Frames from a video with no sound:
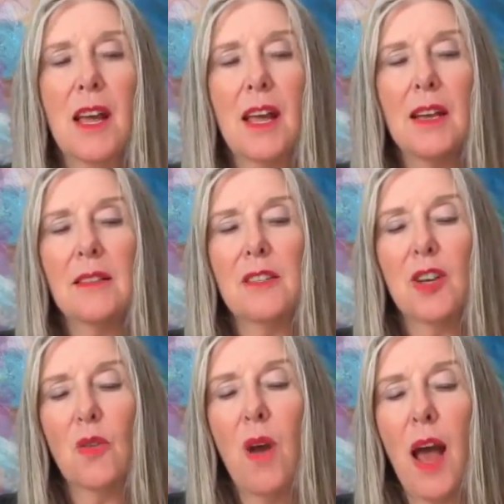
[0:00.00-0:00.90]
And
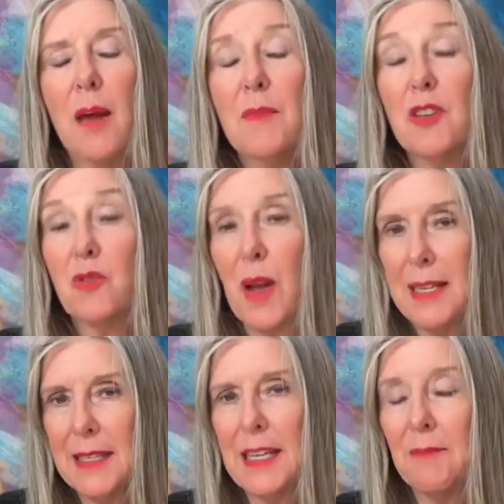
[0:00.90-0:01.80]
so I'm
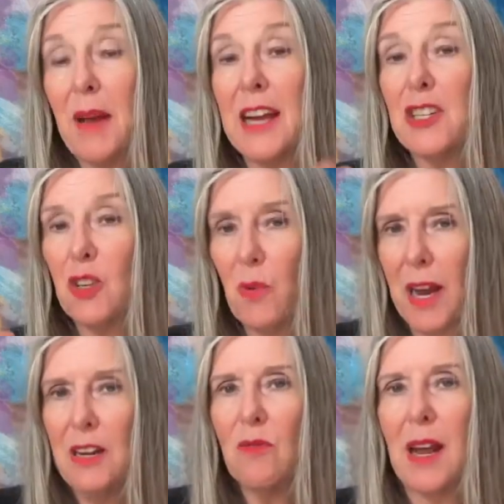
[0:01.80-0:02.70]
addressing my
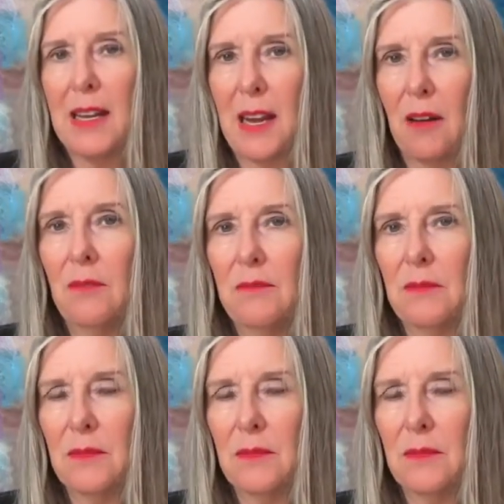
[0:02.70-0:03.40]
terrain right now